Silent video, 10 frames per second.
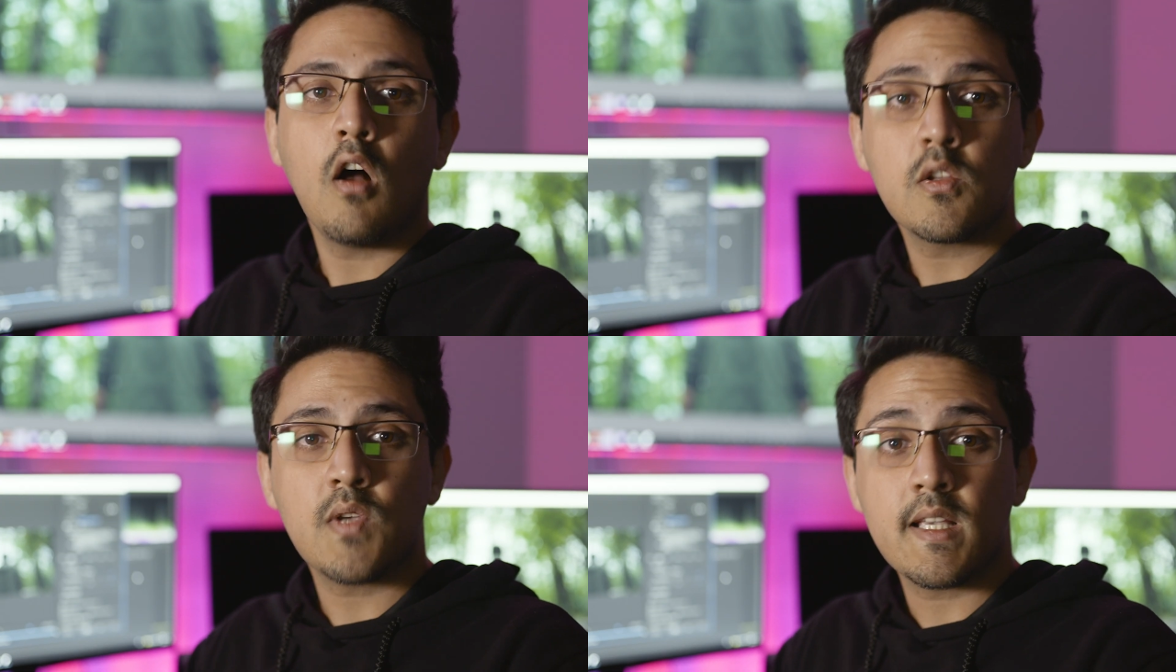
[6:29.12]

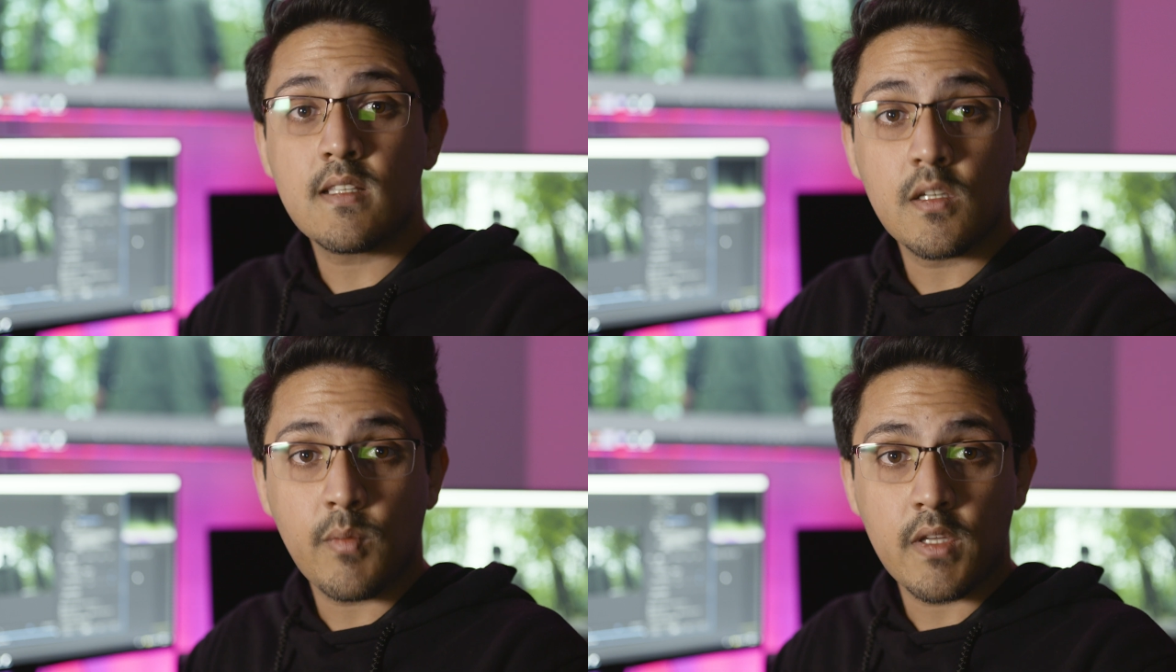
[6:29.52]
Also as
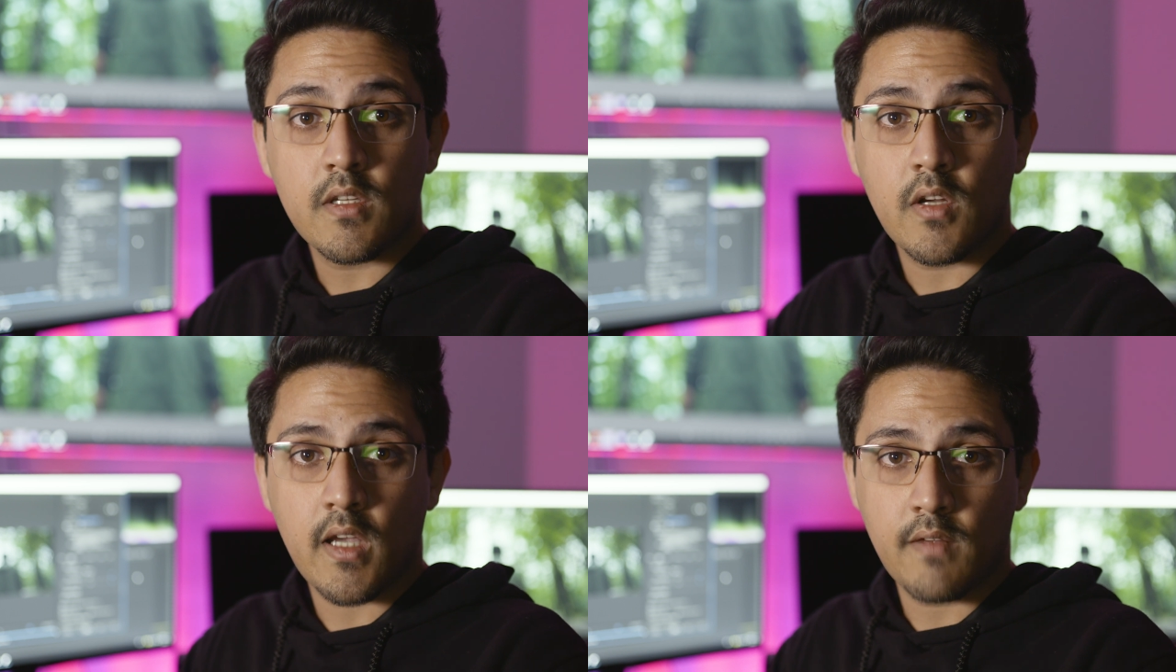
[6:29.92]
a
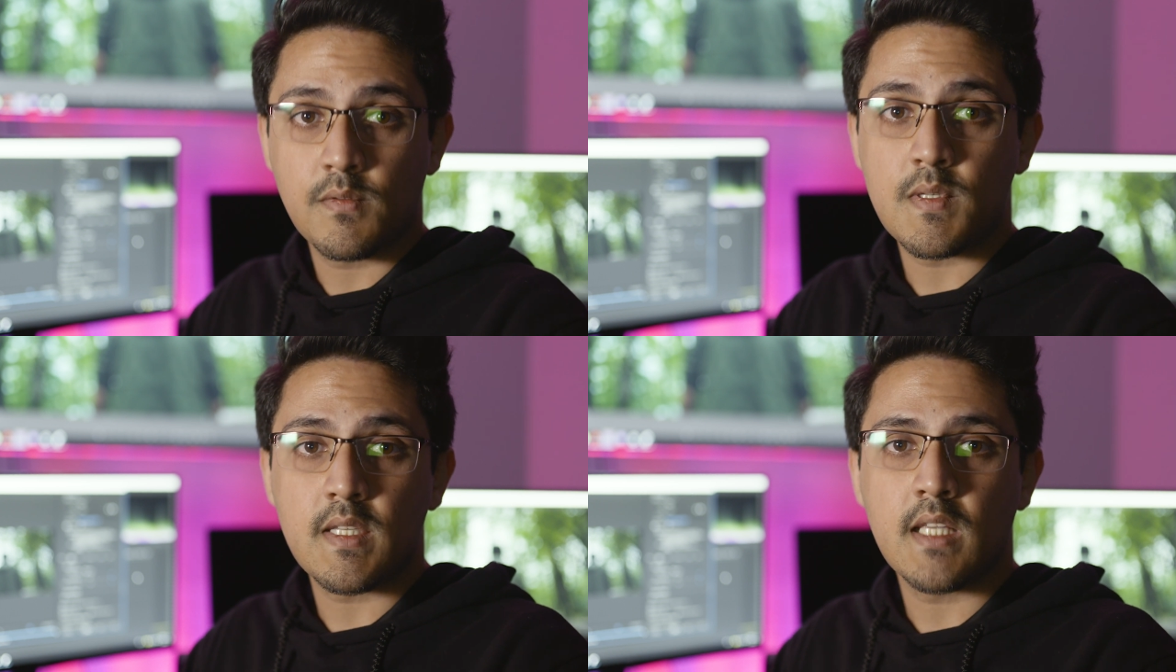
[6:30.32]
reminder I
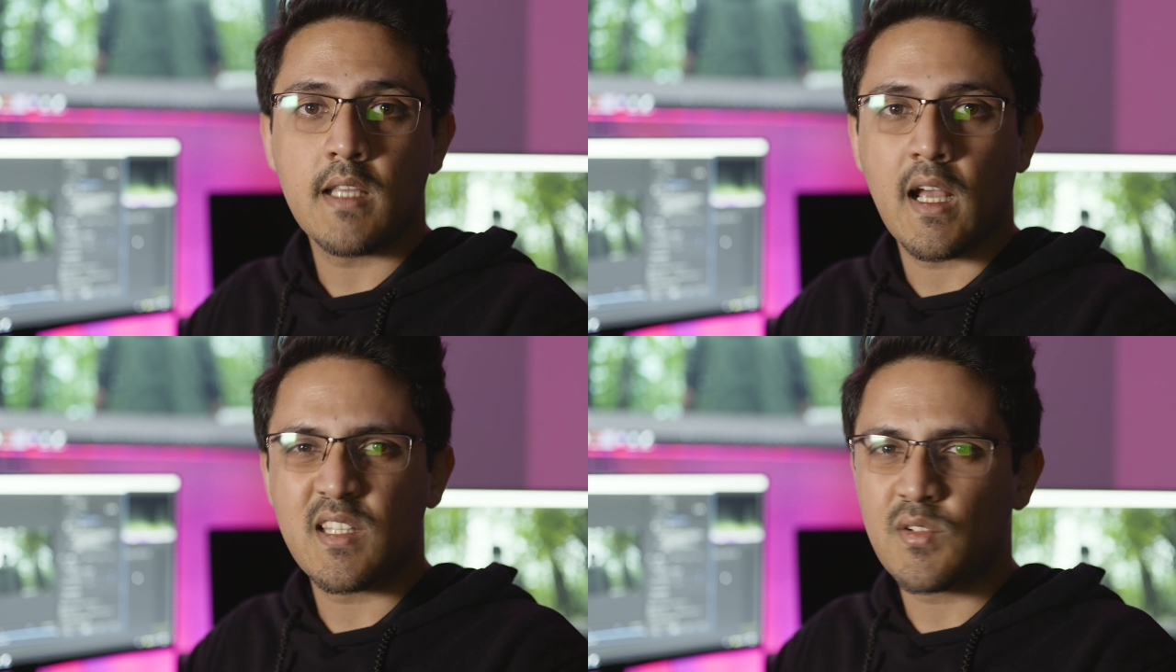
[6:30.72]
have to say
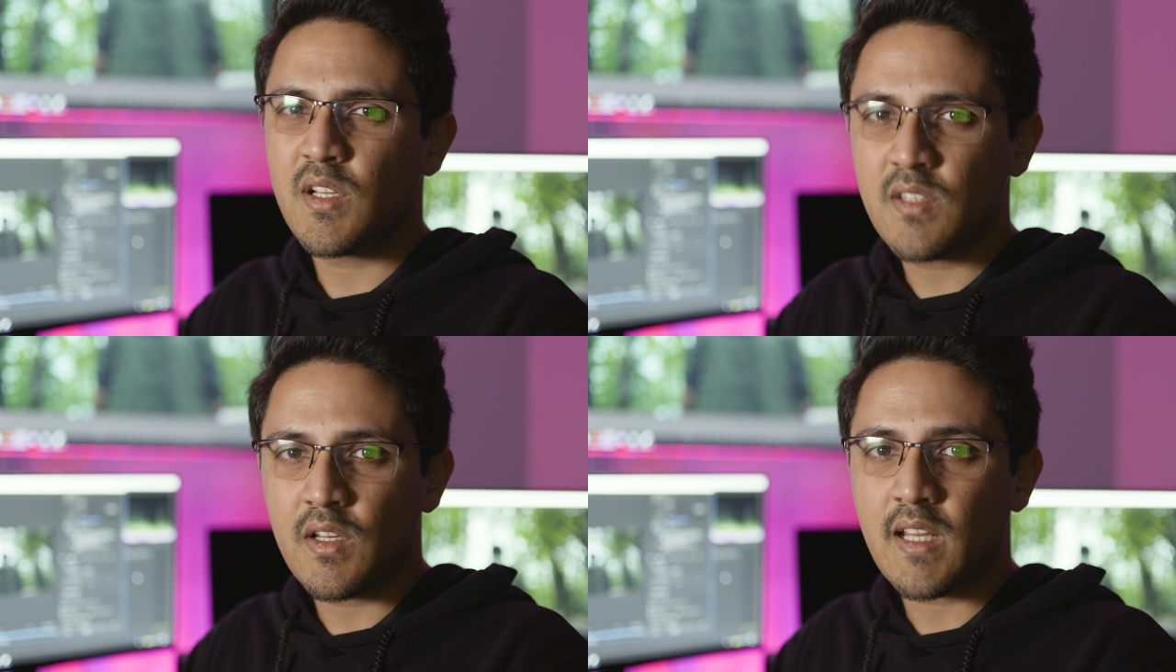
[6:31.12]
that
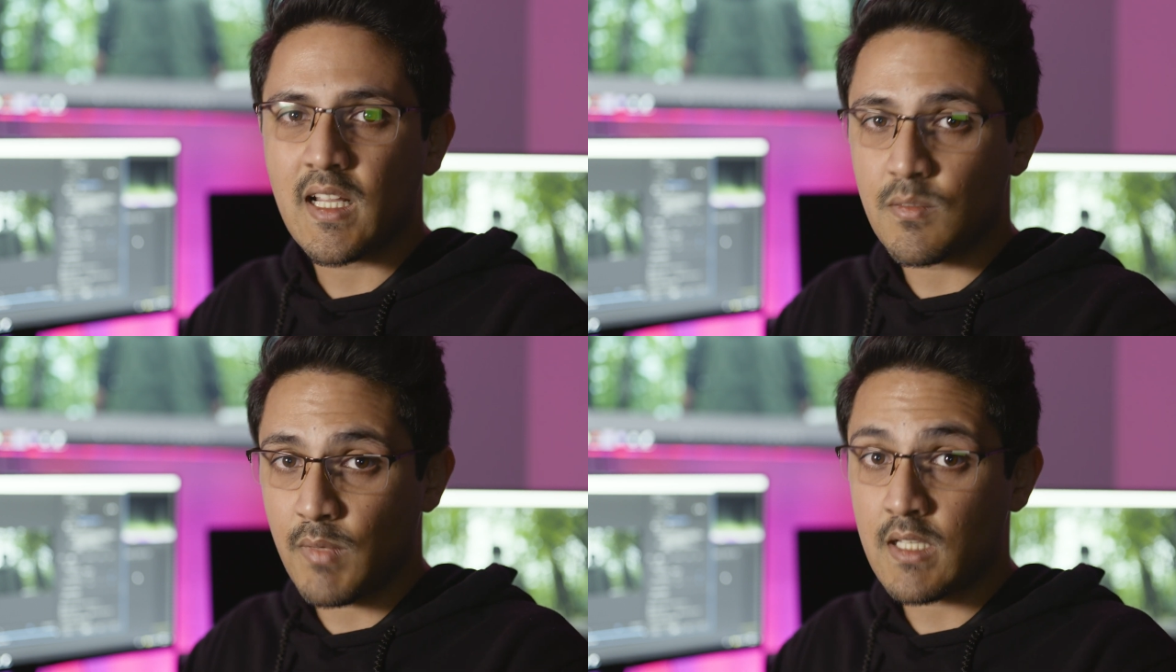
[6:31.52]
rendering
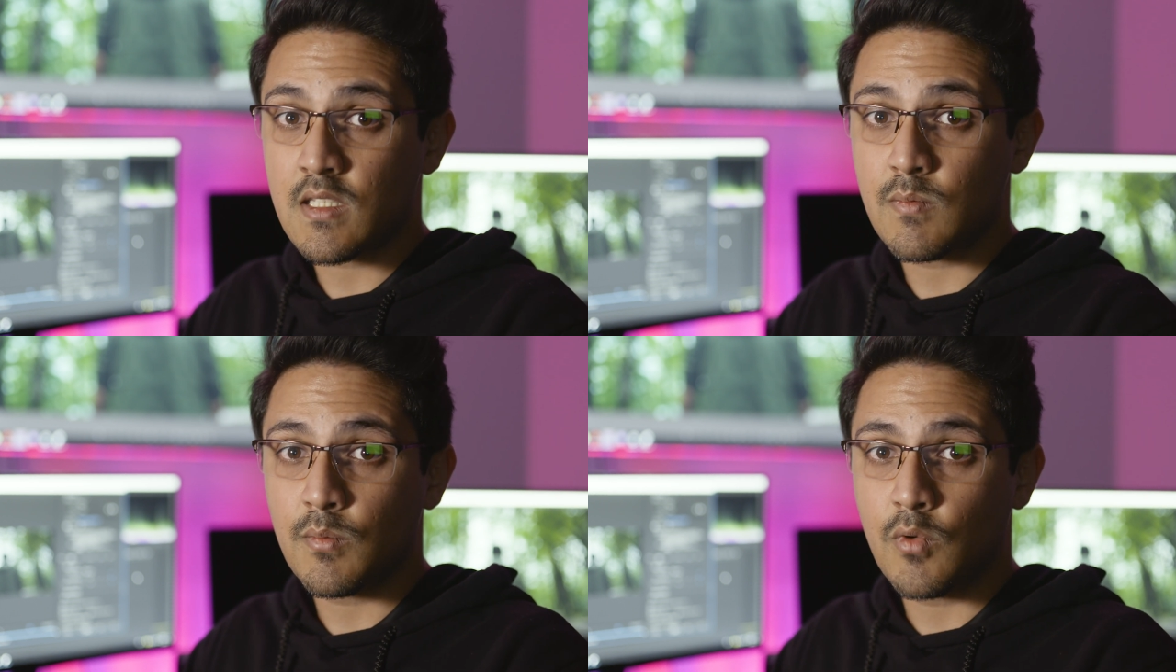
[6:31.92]
at
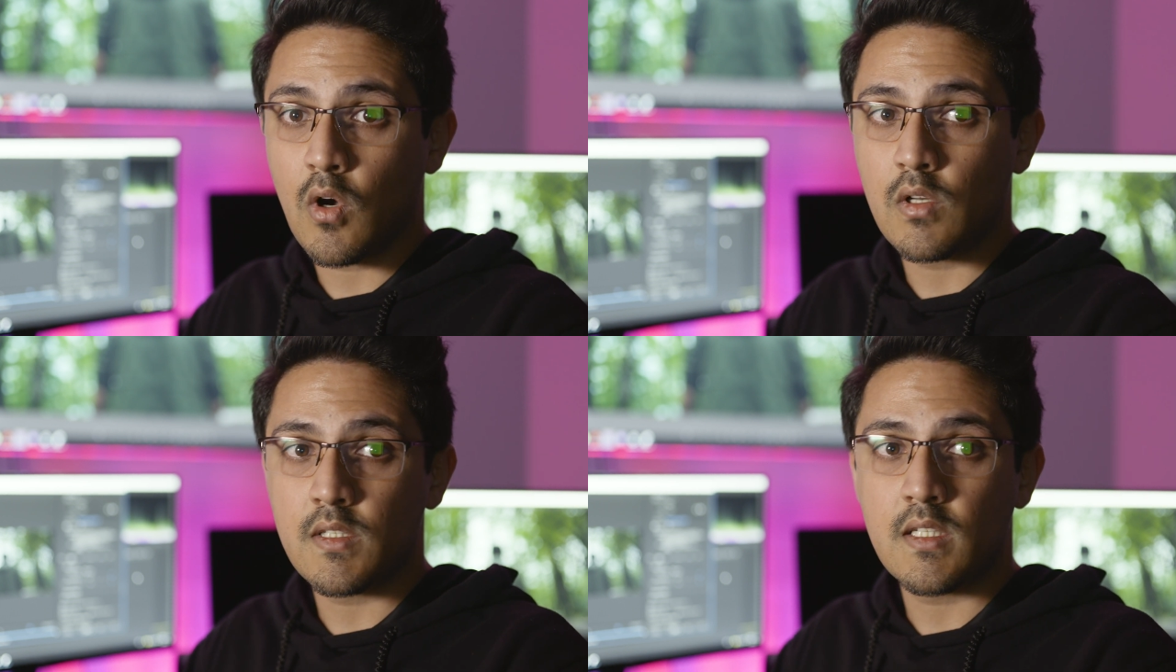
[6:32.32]
maximum
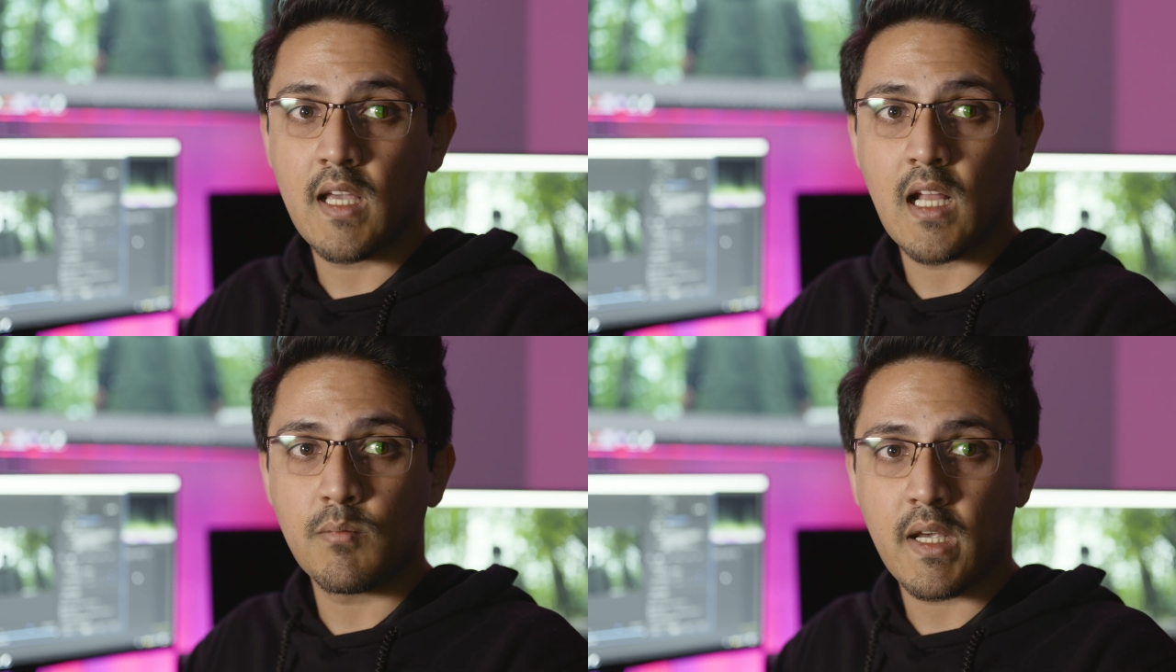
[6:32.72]
quality
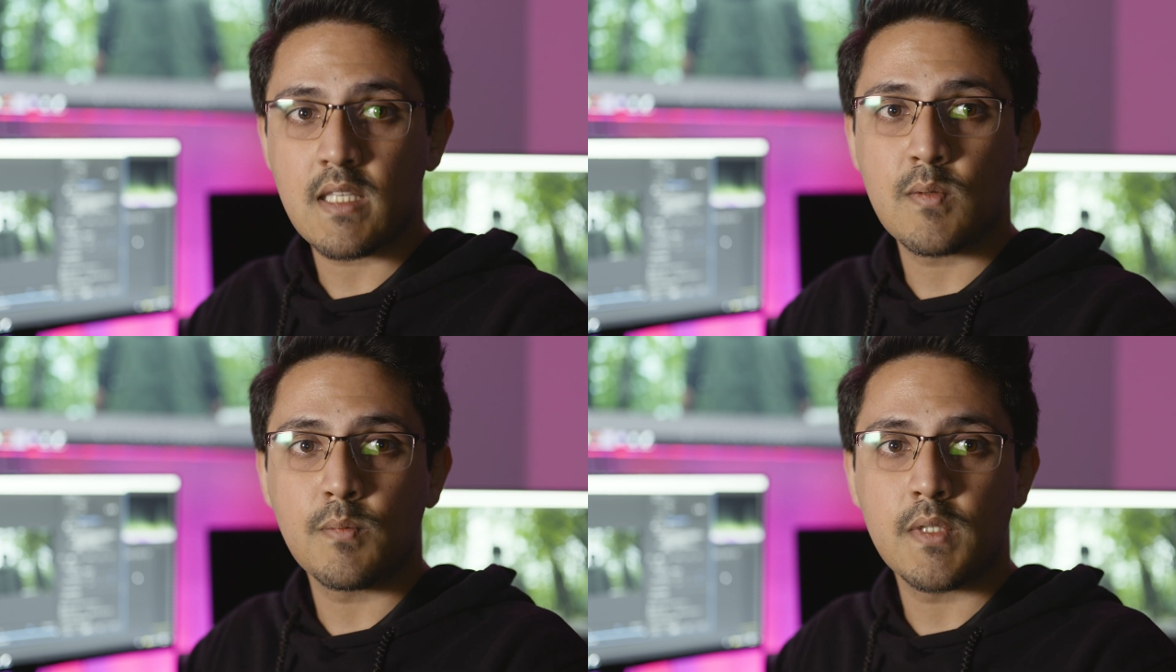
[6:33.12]
and
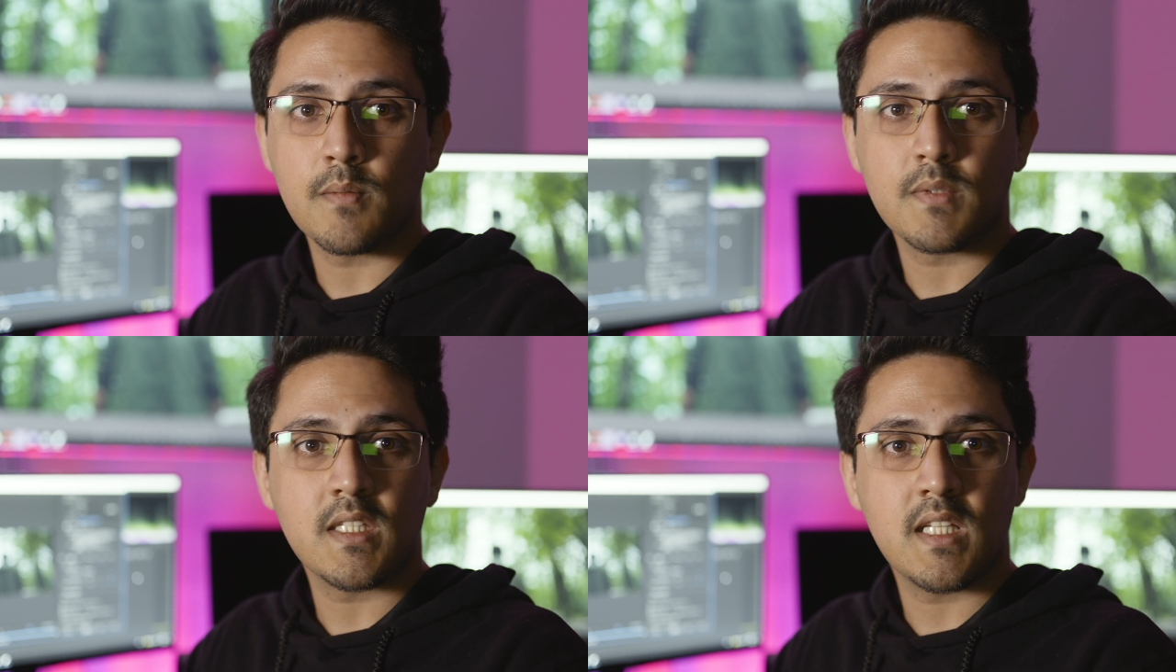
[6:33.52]
maximum depth